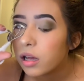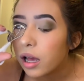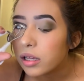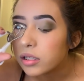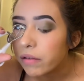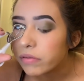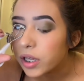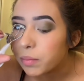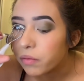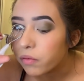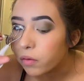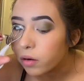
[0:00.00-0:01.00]
as I've said
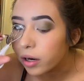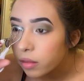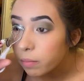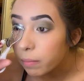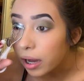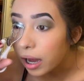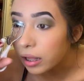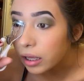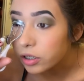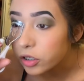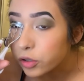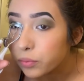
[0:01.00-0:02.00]
before, my
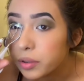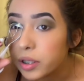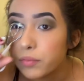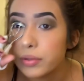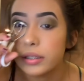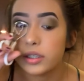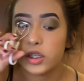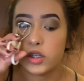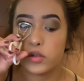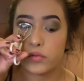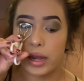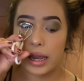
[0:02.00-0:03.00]
eyelashes are really
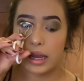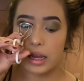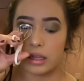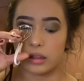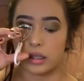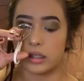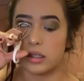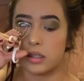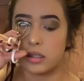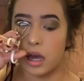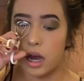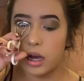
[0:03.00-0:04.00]
straight and they
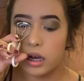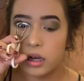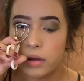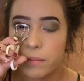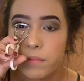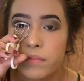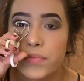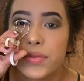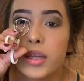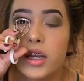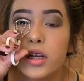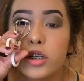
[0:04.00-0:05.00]
suck.
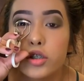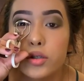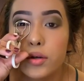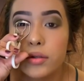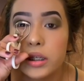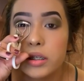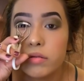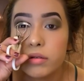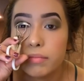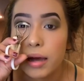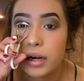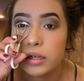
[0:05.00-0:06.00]
So this one
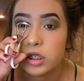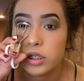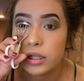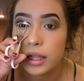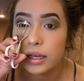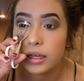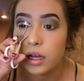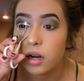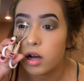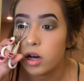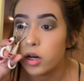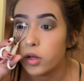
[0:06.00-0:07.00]
manages to like get
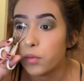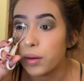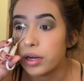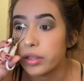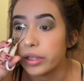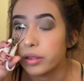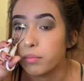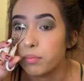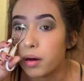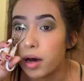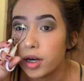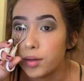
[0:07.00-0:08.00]
all the way to like the
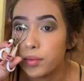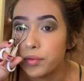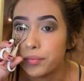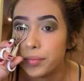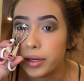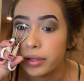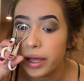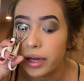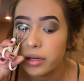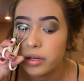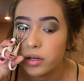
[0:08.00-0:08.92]
bottom of my like